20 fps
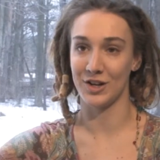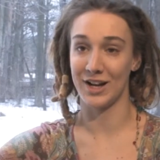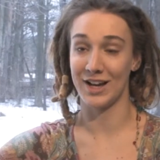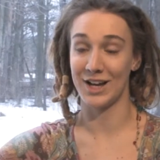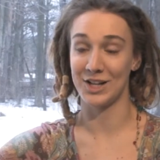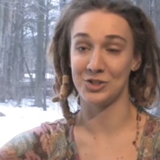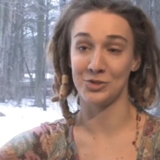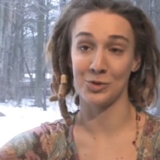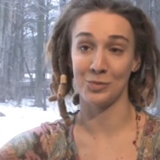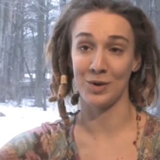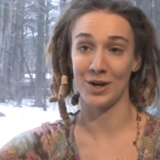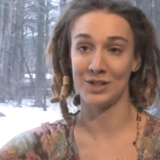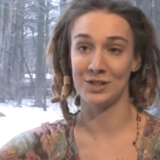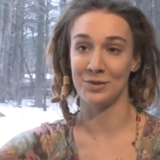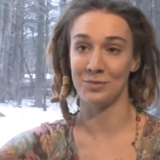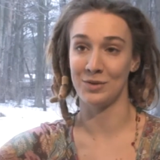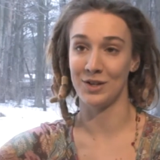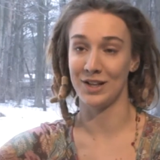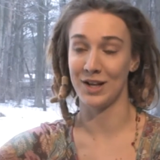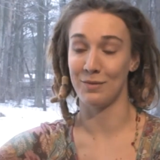I had to remind
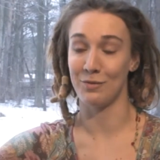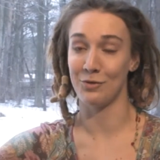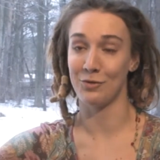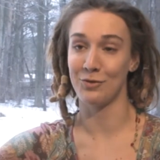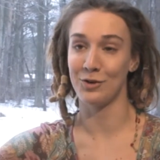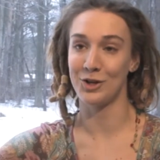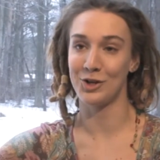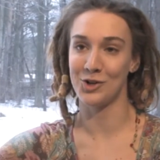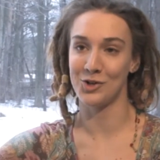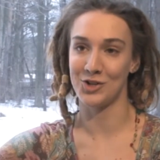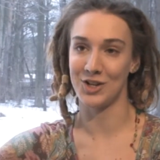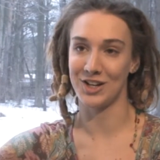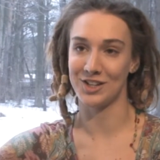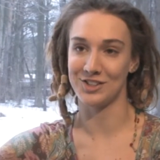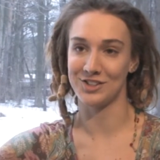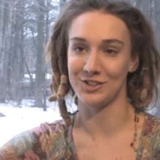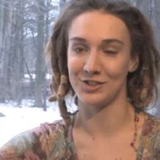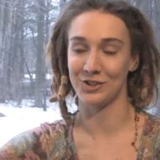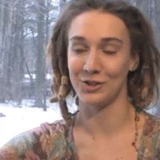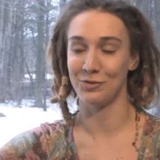him that I'm a fire
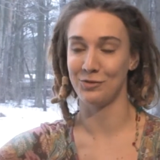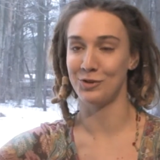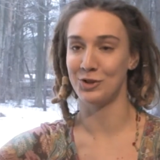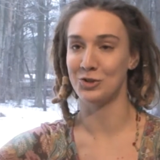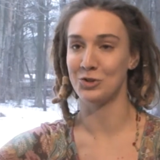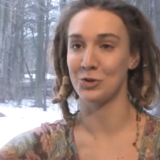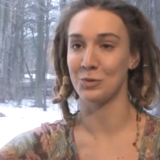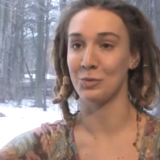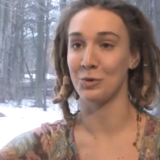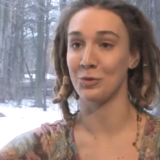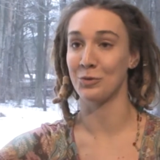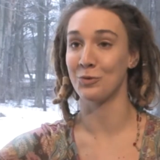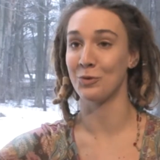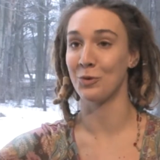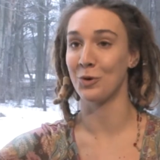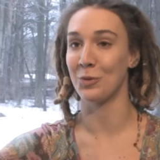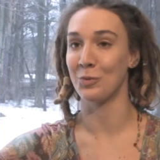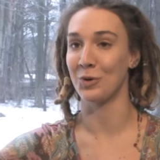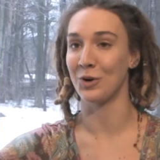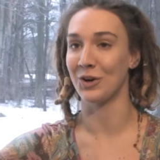dancer and a featured
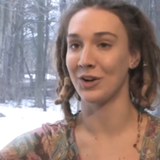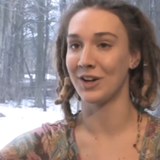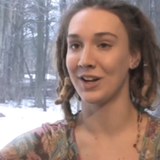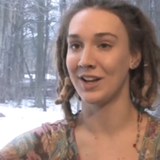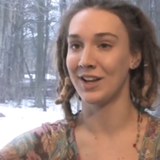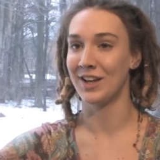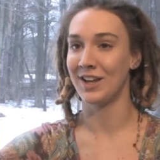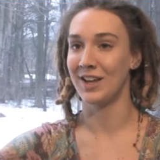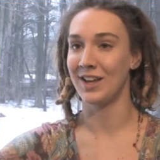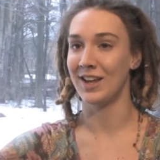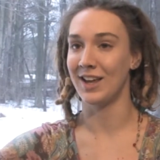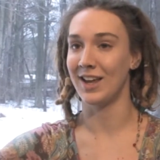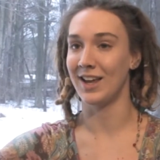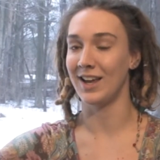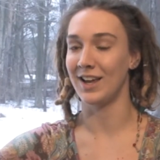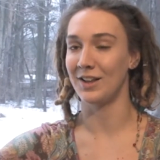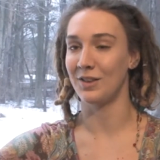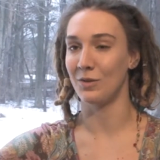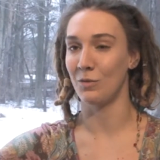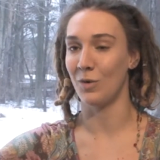performer.
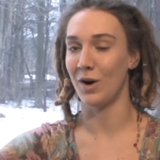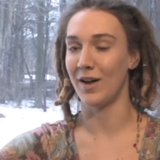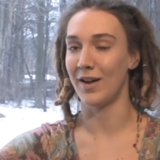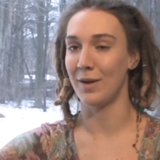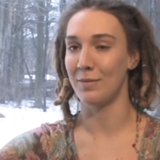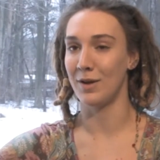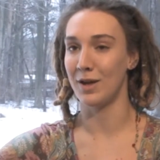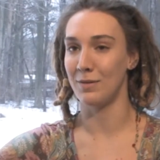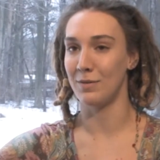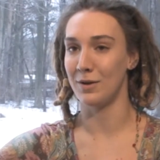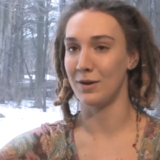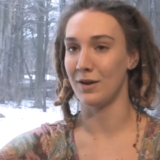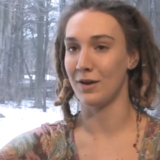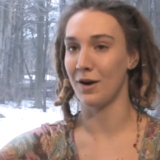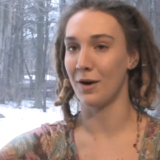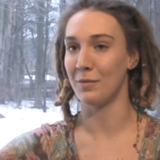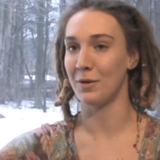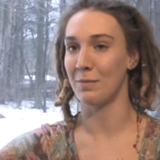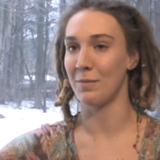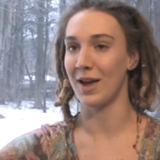And while I may be
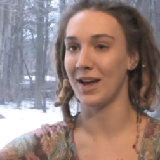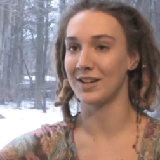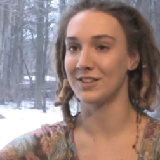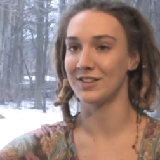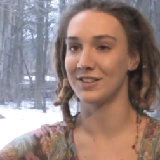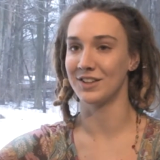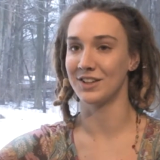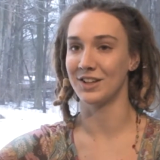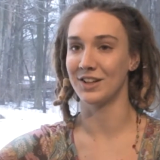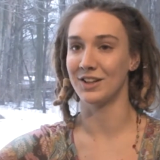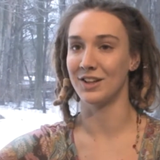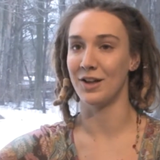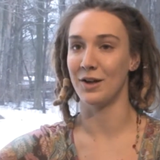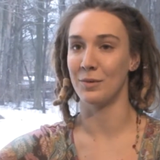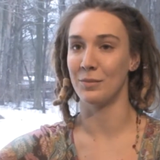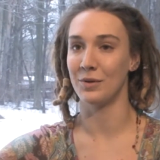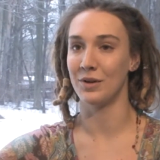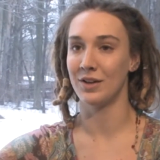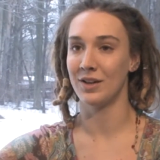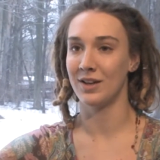coming back to the
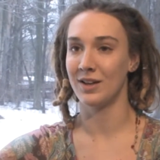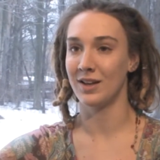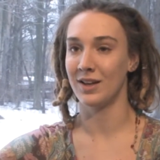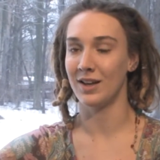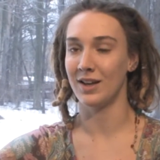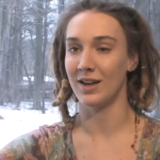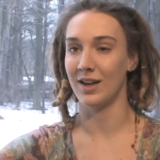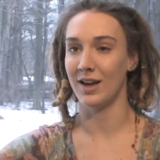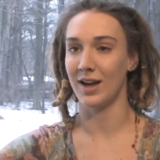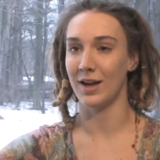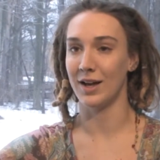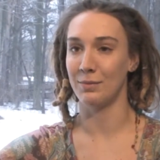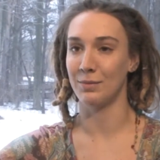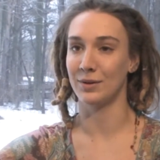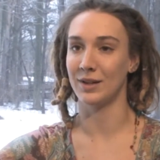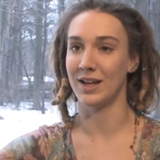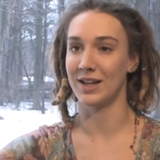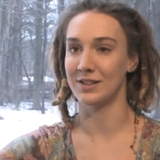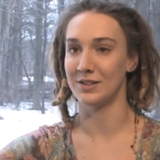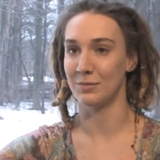club, I
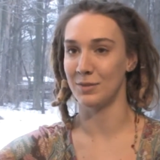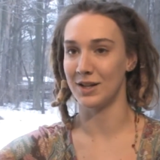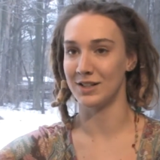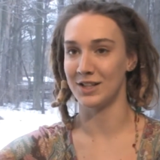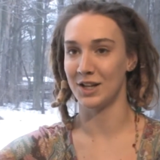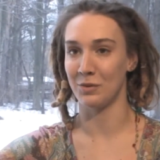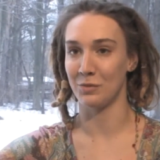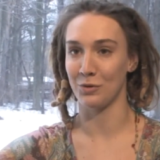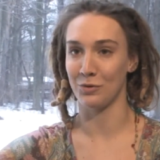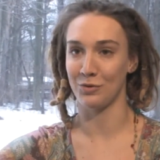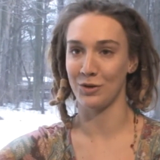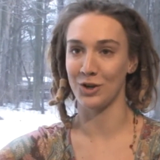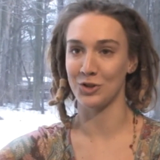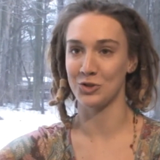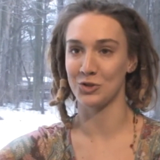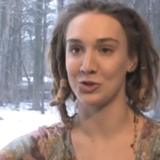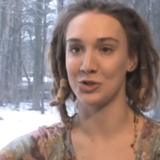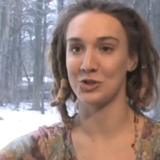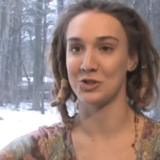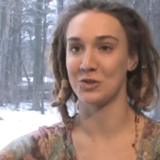plan to maintain
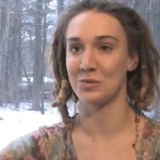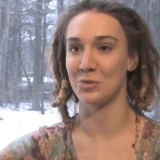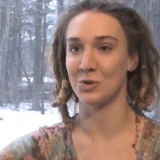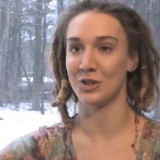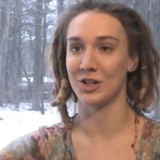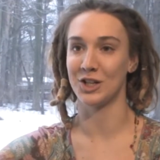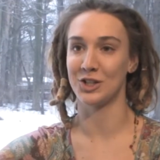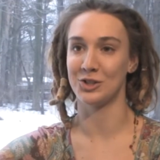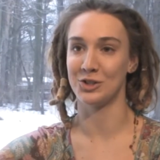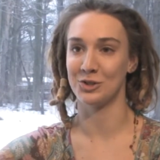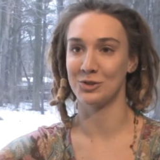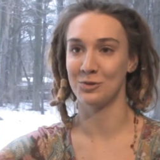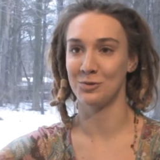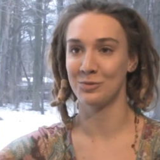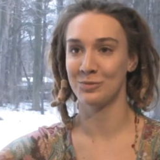professionalism when I do.